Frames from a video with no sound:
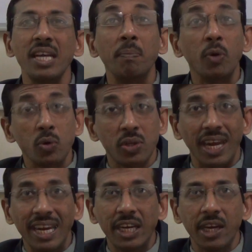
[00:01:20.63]
improves
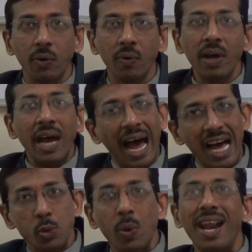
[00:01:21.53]
their EQ
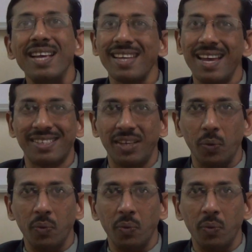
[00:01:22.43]
as well as SQ.